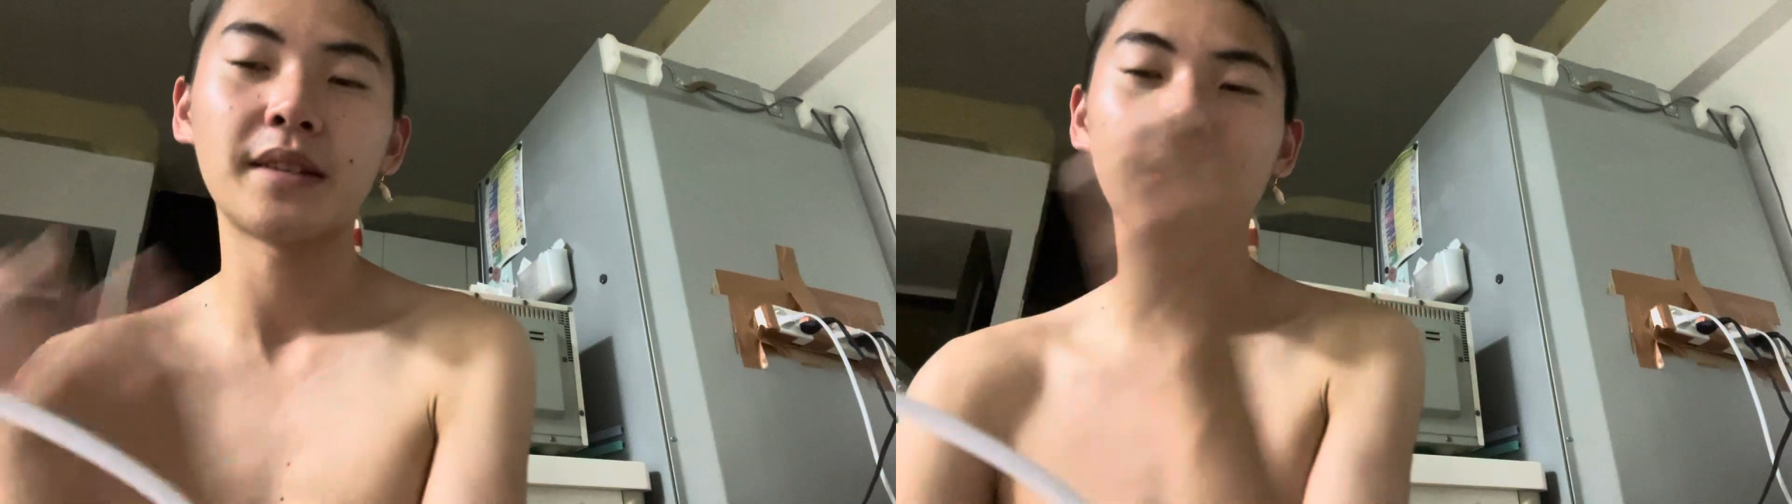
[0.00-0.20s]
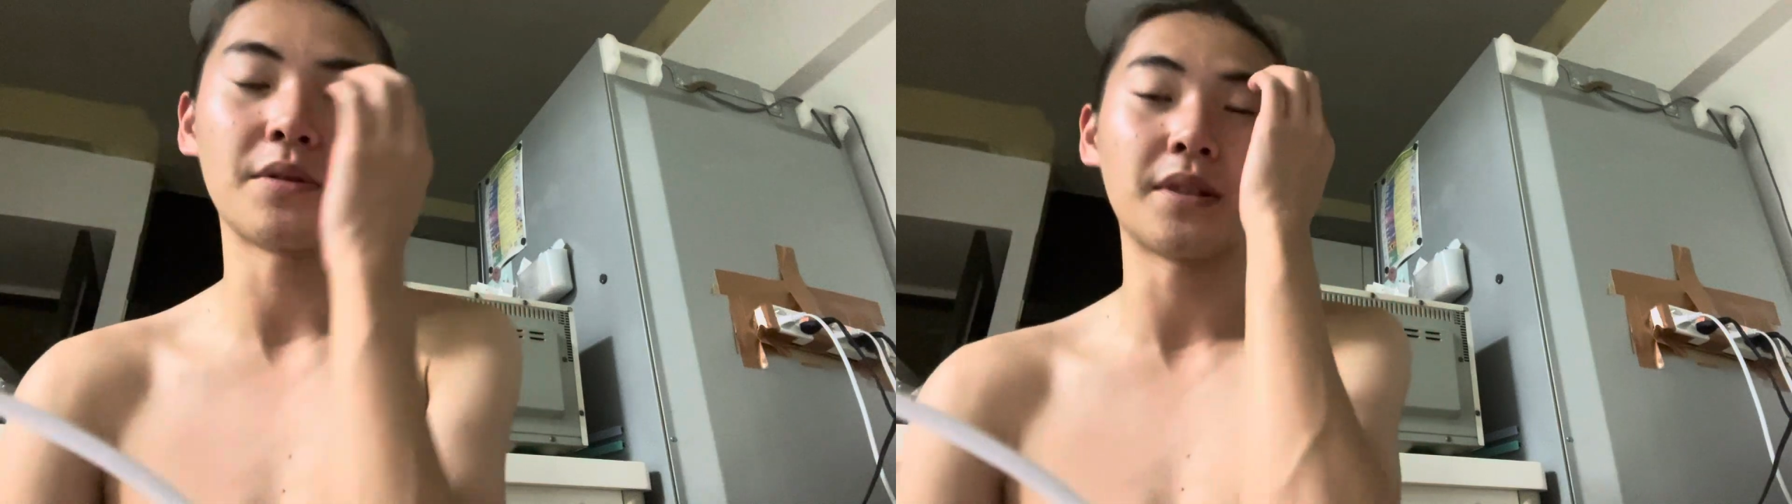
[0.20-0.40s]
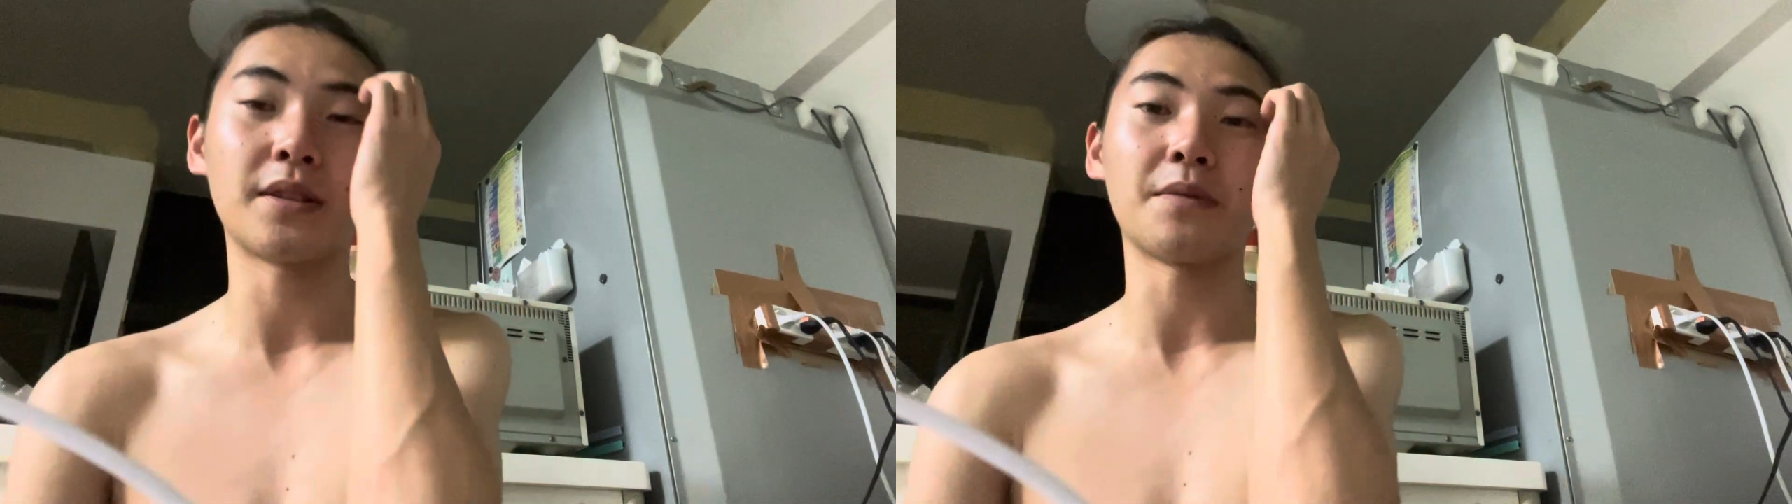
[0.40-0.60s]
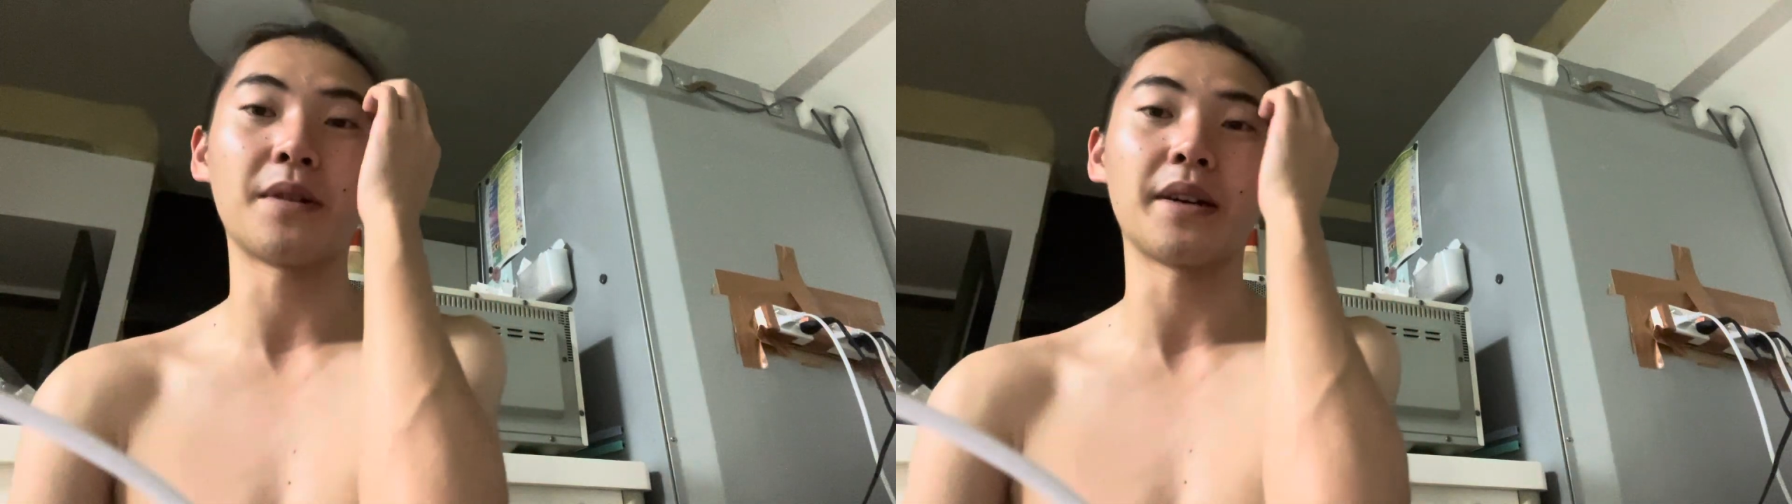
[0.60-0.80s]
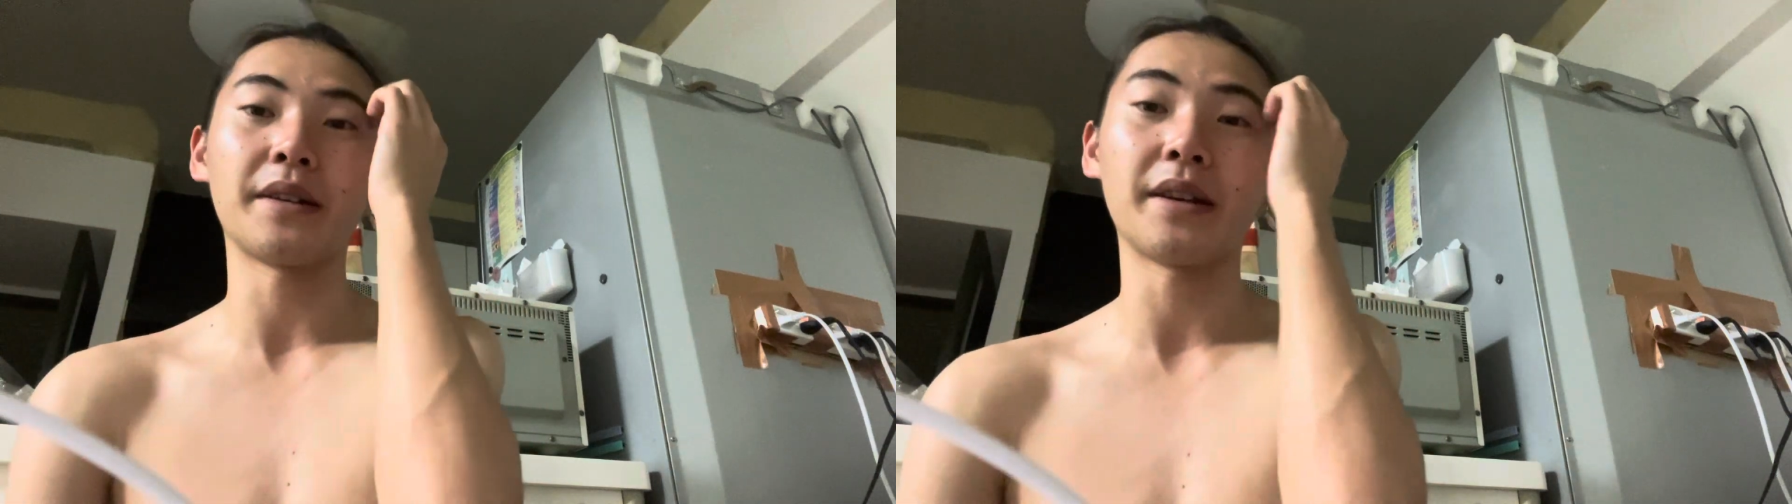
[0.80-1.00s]
so that's
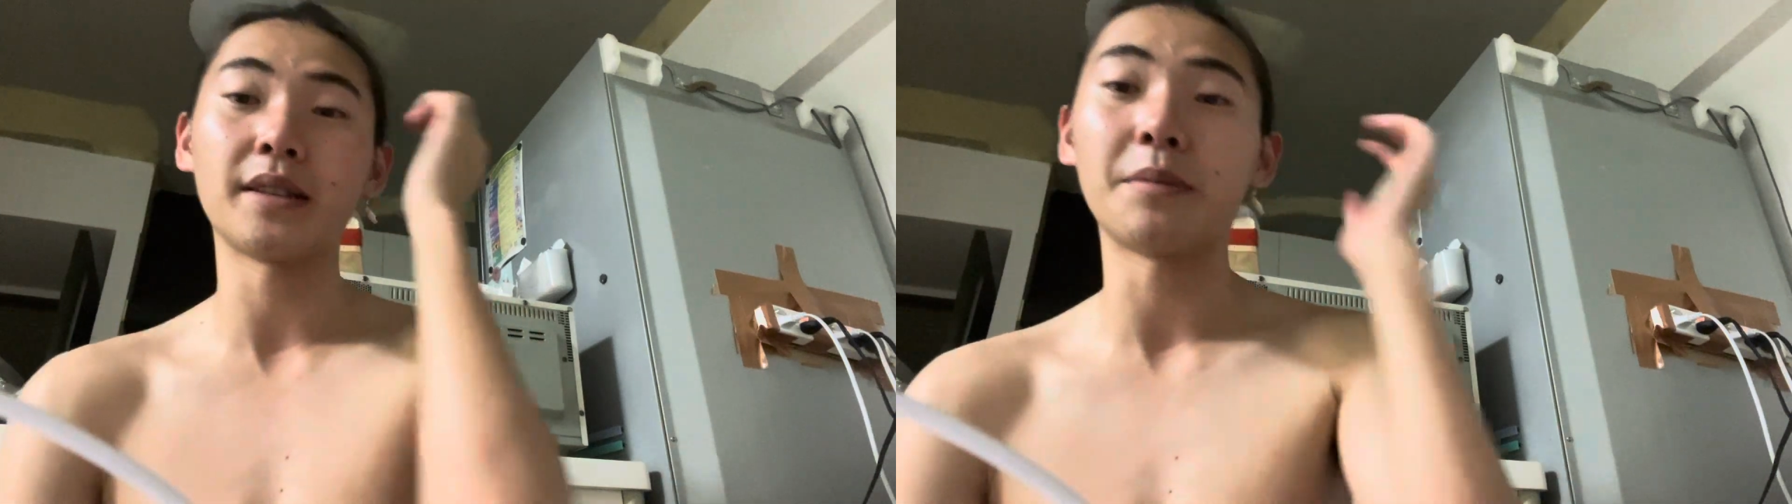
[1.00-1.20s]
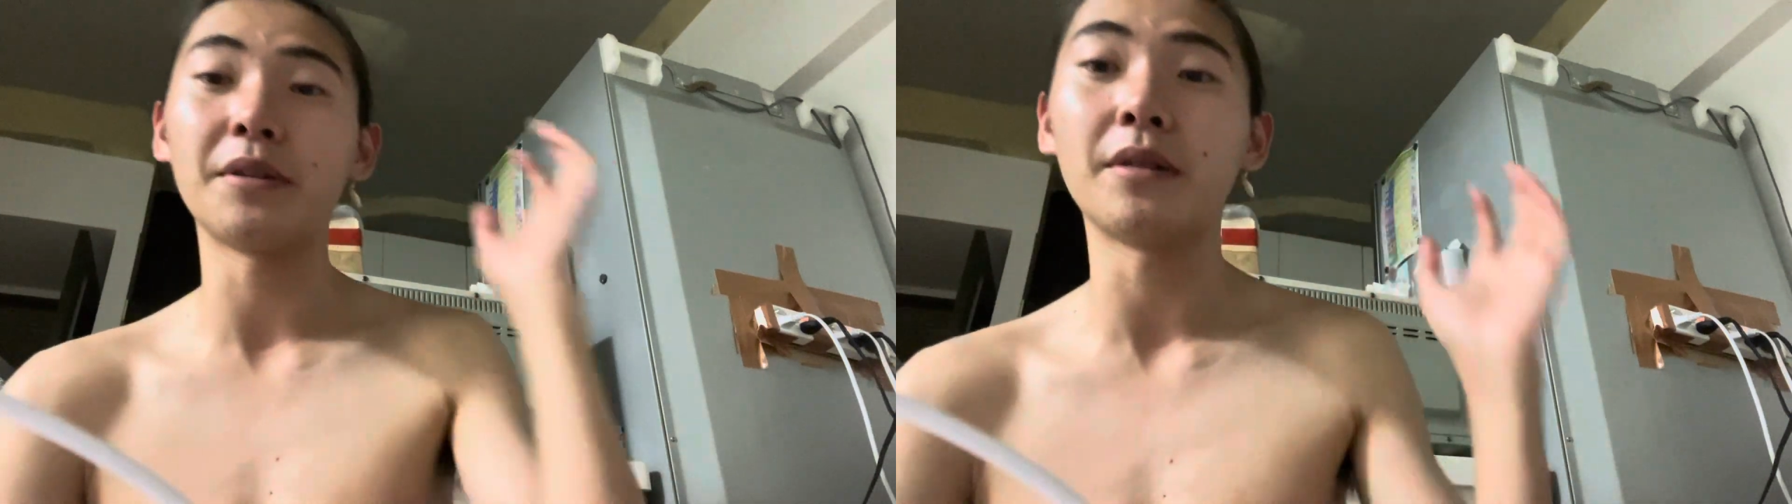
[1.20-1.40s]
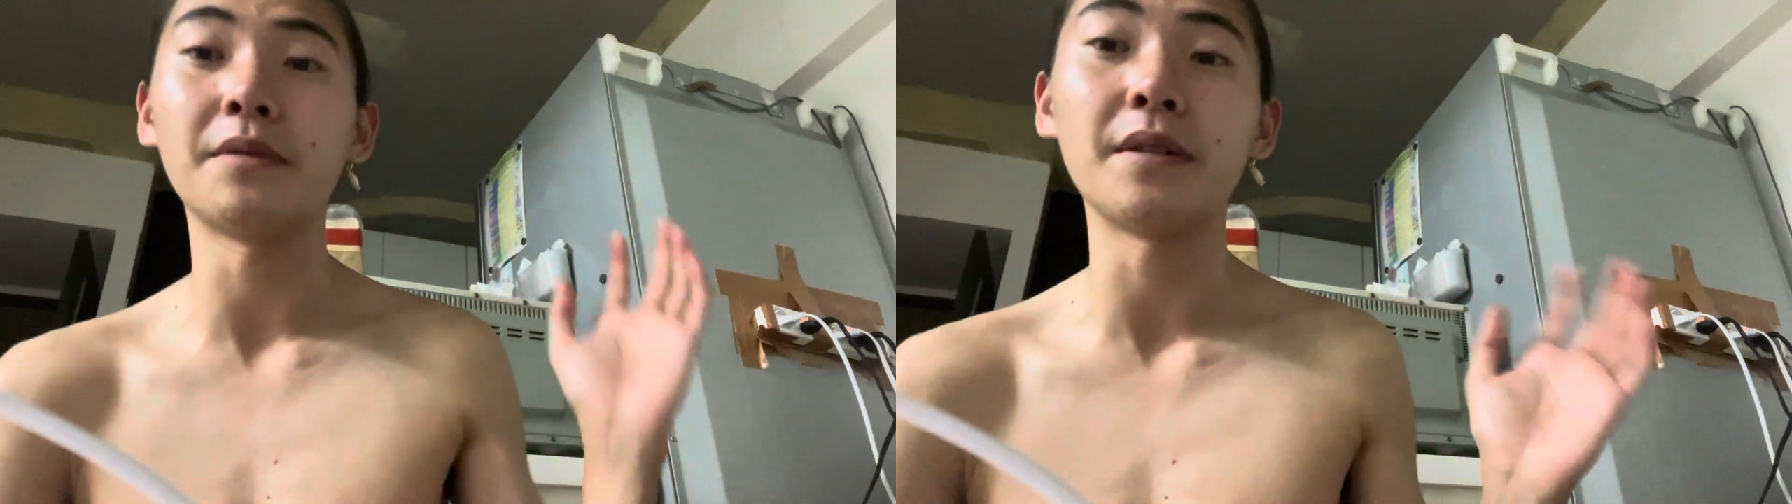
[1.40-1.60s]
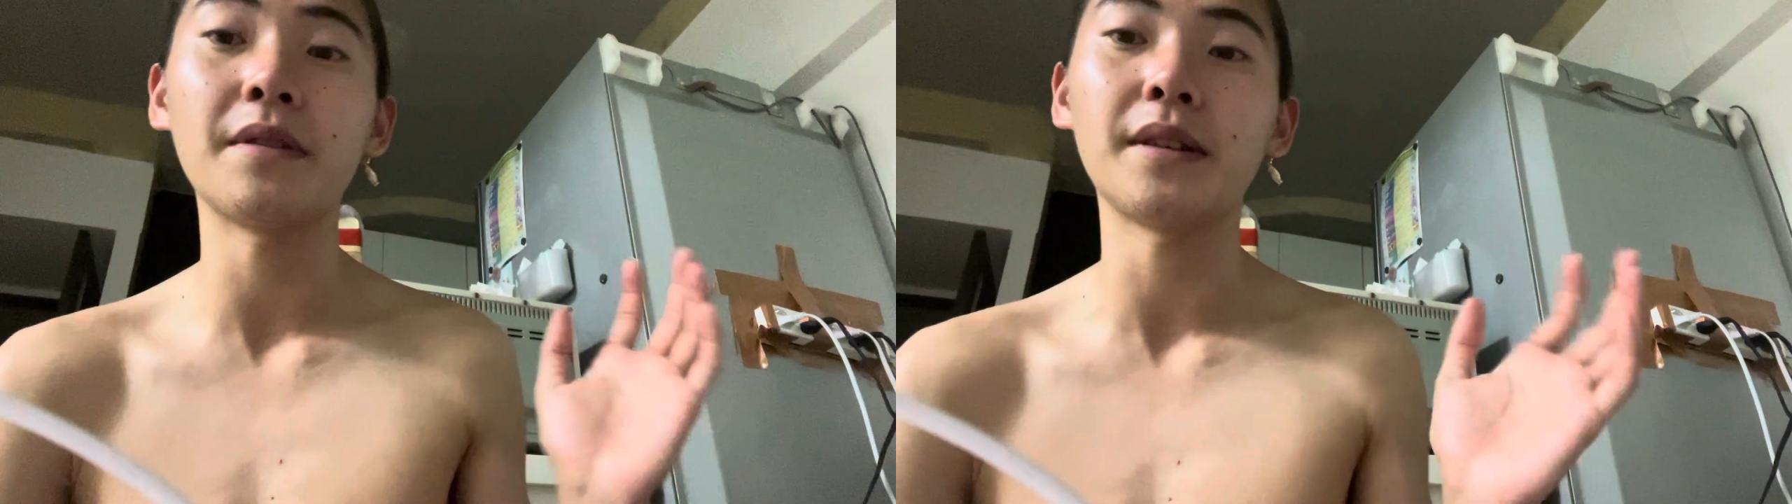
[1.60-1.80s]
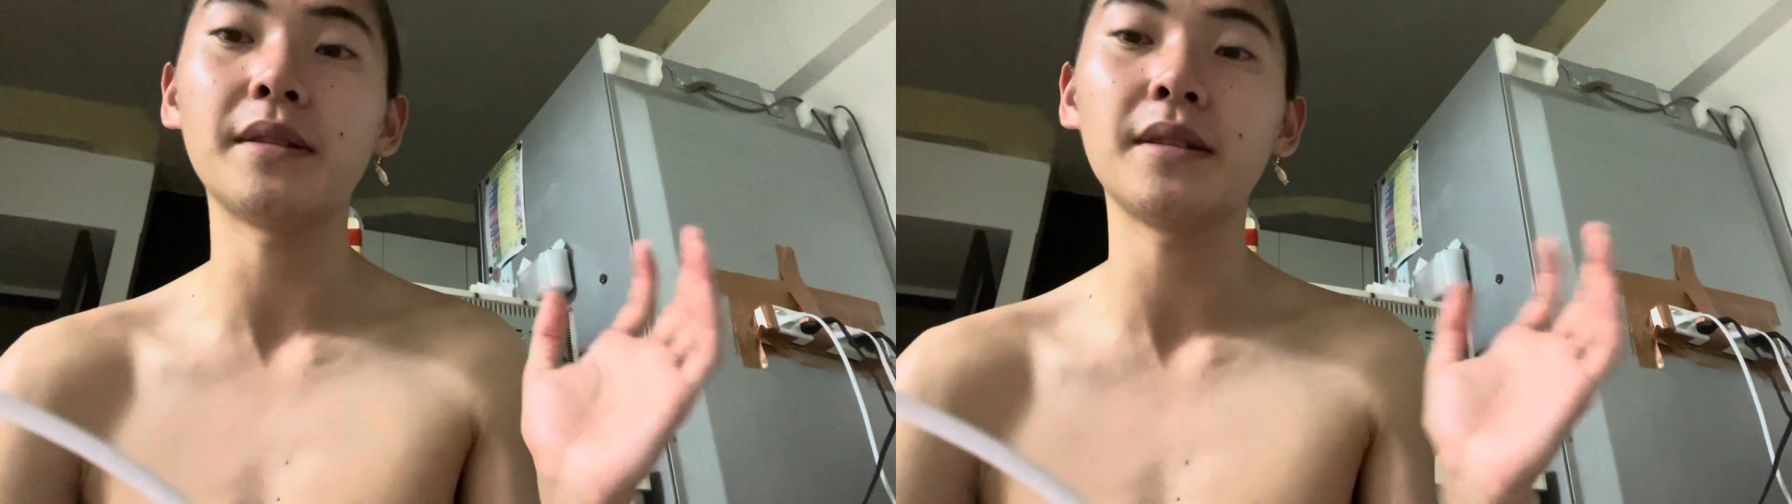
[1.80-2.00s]
why it's a bit of
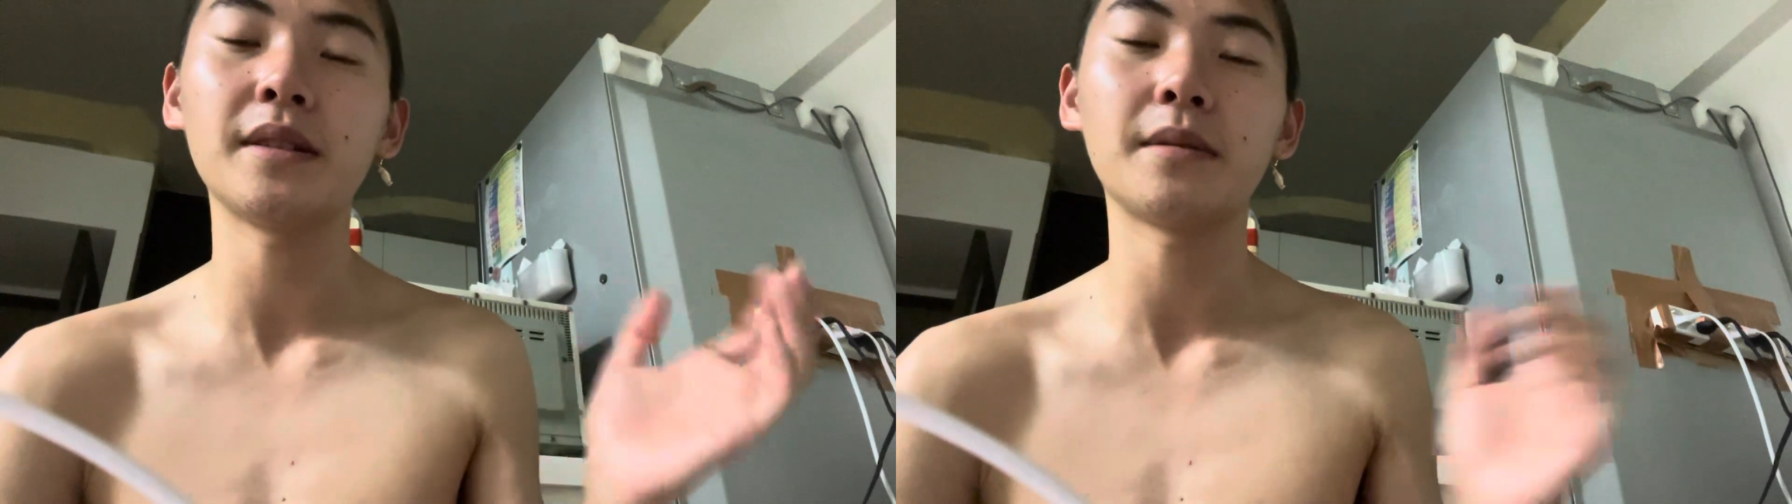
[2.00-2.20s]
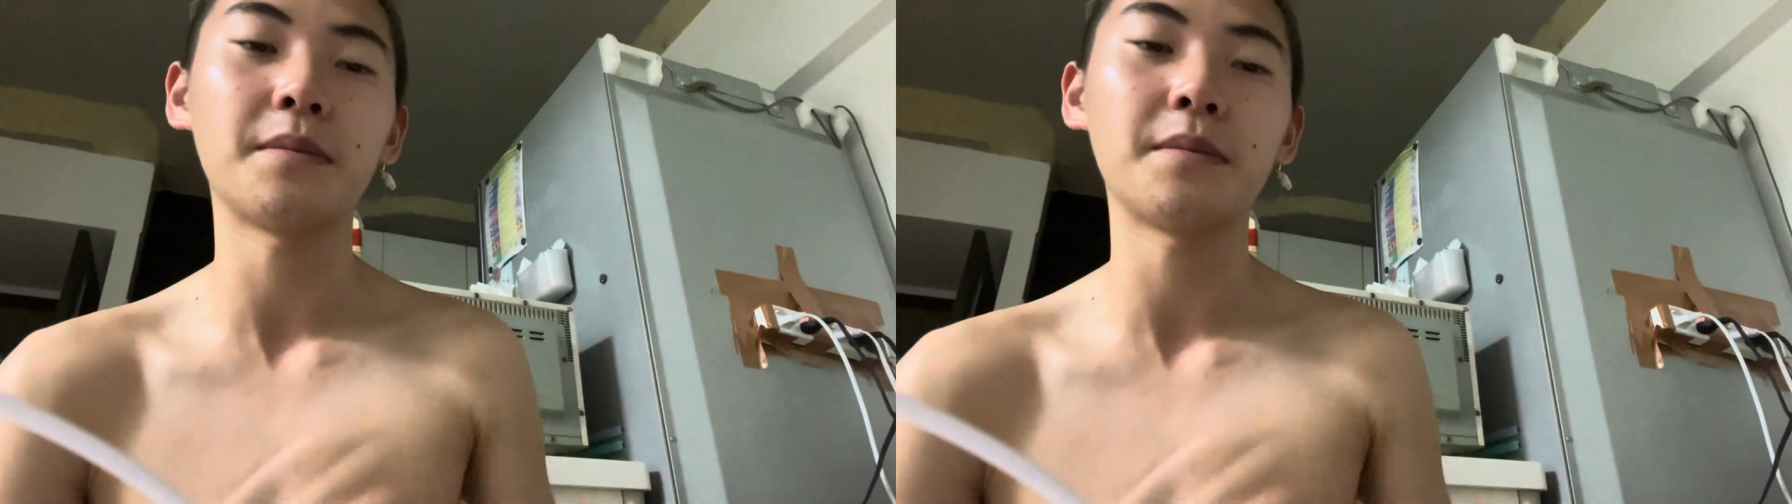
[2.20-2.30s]
different.